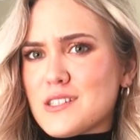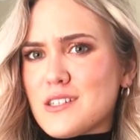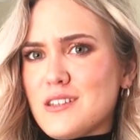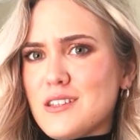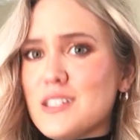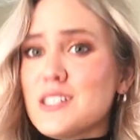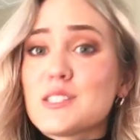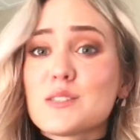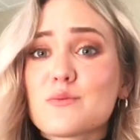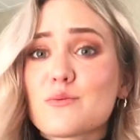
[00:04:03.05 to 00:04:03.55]
And
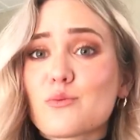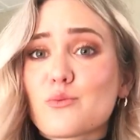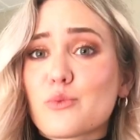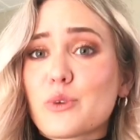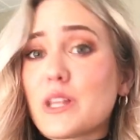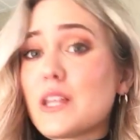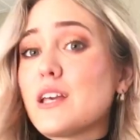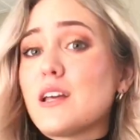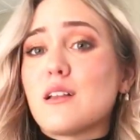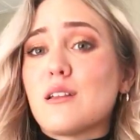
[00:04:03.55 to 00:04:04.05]
this
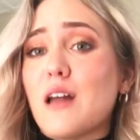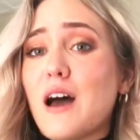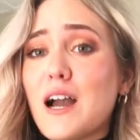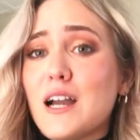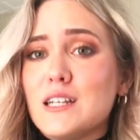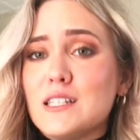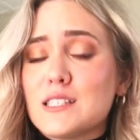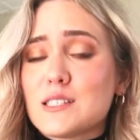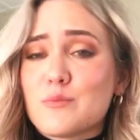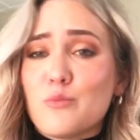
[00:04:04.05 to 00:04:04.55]
really
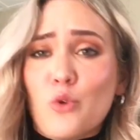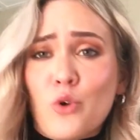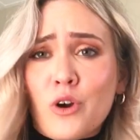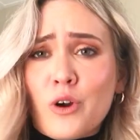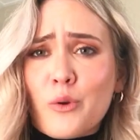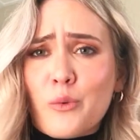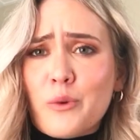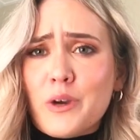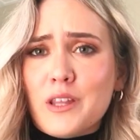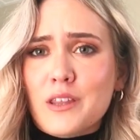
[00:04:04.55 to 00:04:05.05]
aligns
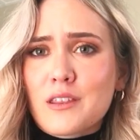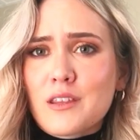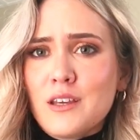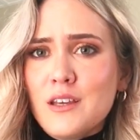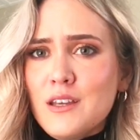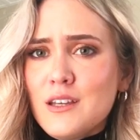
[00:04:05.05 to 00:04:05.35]
more with